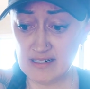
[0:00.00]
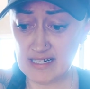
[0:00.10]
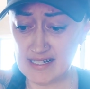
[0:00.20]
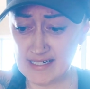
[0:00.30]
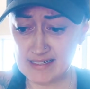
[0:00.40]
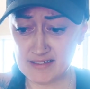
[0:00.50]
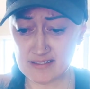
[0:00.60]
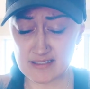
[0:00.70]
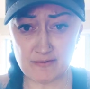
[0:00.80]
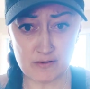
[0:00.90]

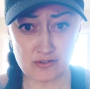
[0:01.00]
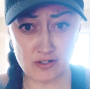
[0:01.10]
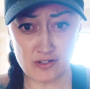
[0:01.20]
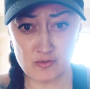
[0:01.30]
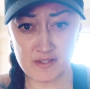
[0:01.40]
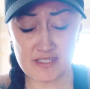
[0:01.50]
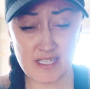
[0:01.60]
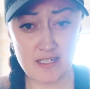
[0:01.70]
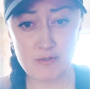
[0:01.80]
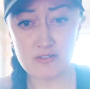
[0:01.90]
Stuff was going on with his
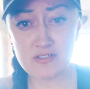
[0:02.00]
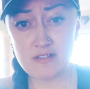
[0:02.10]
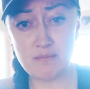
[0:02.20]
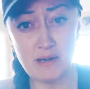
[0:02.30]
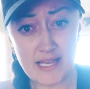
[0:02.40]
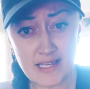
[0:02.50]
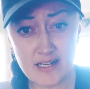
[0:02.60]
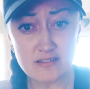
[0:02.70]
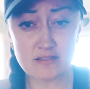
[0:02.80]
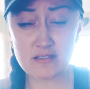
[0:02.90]
head because of the
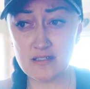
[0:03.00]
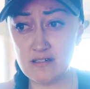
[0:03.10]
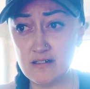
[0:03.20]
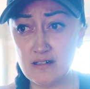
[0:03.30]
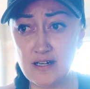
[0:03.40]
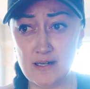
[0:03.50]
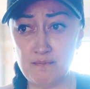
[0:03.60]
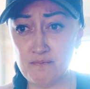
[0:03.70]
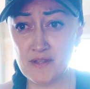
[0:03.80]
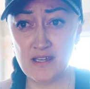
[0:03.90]
blackouts.
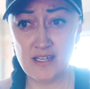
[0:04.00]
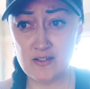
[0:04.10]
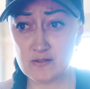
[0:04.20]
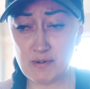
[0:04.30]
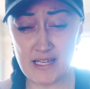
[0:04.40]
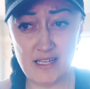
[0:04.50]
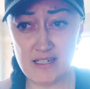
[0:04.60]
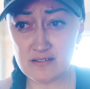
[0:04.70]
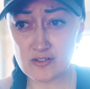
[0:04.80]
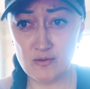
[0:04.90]
He was blacking
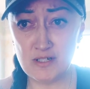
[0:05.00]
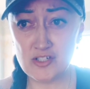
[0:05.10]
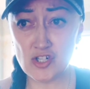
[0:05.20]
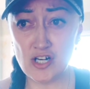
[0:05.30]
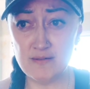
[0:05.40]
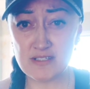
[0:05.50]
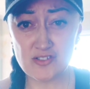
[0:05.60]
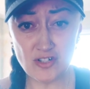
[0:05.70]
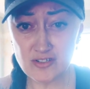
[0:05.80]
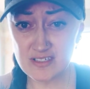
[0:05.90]
out so many times. The
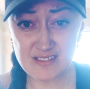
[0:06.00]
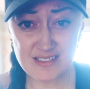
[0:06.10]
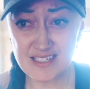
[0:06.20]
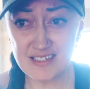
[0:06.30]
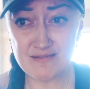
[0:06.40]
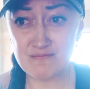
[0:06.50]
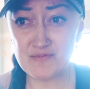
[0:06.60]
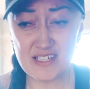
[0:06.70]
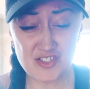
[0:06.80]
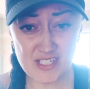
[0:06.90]
doctors
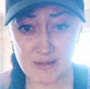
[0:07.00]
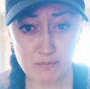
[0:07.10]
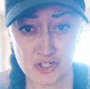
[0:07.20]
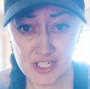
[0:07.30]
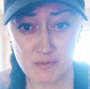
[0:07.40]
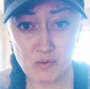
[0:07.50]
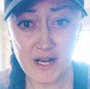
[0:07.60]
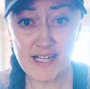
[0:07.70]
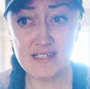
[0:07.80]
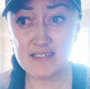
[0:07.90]
they just kept pushing him
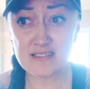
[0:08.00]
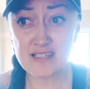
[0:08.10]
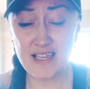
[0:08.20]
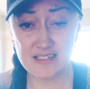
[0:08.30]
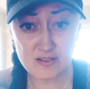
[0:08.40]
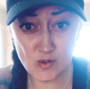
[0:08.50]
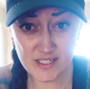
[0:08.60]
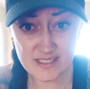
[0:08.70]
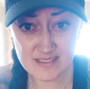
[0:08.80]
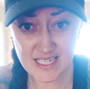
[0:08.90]
away and saying it's all
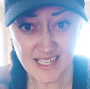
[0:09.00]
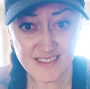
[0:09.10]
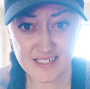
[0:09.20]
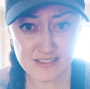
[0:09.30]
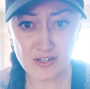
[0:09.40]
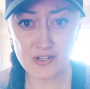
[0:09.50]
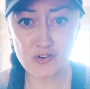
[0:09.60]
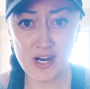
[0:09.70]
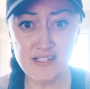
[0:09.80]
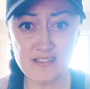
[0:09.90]
in his head, that he's going
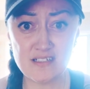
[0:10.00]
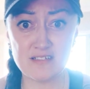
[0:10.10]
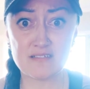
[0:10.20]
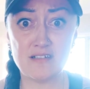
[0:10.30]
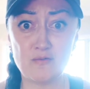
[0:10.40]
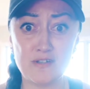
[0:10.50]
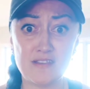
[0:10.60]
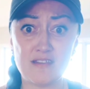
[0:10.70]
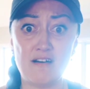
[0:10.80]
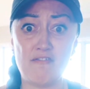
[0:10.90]
crazy. And I was like,
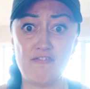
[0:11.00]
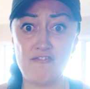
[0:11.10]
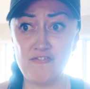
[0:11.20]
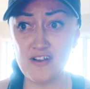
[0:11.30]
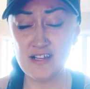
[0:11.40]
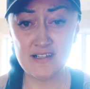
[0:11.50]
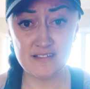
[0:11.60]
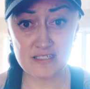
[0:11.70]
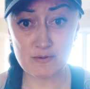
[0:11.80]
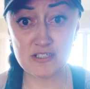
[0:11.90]
what the
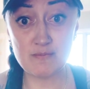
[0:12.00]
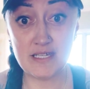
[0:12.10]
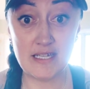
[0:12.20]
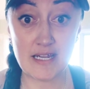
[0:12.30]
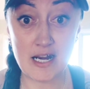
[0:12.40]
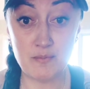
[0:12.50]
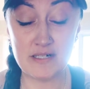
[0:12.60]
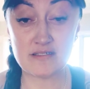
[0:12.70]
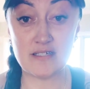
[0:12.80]
you're supposed to be here to help us.